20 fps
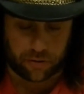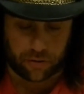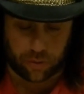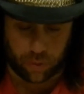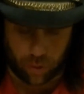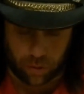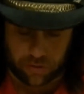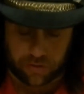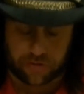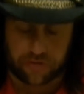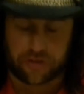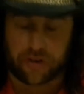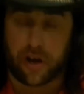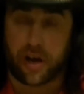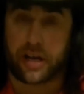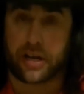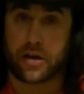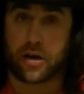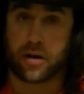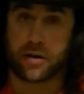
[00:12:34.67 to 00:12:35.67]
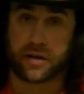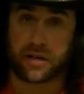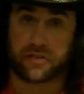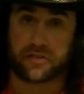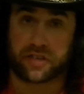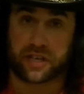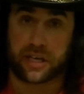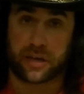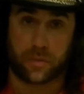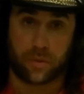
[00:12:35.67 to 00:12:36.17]
Hold this guy on, because
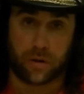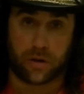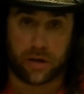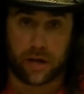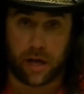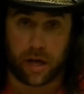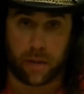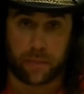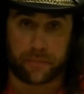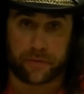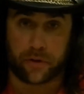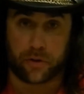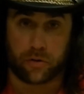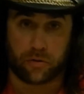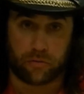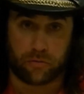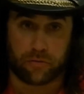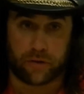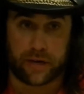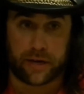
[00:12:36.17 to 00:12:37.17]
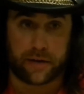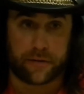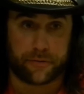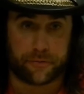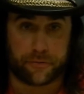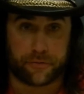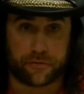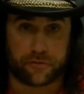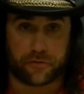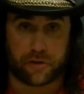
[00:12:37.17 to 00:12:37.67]
he will help you
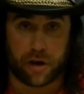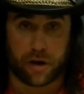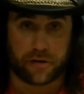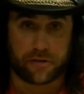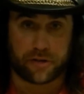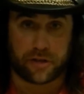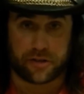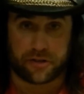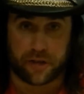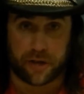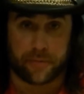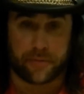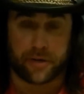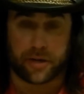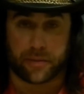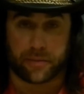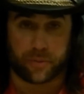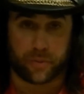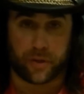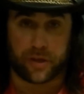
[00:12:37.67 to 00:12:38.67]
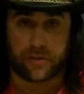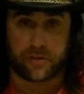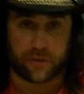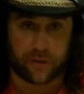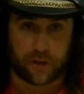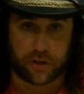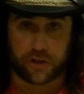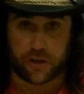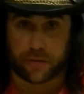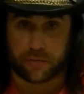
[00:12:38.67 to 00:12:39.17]
restart the WWE to the
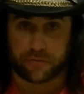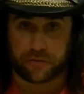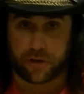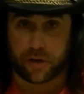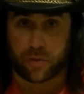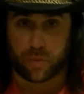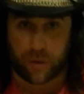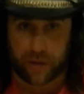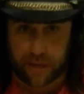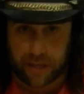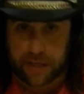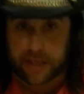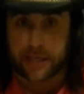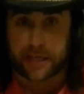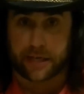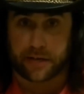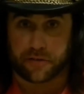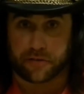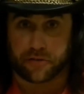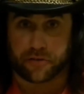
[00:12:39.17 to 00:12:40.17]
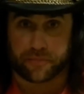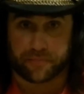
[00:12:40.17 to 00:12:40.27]
jumpstart what it needs.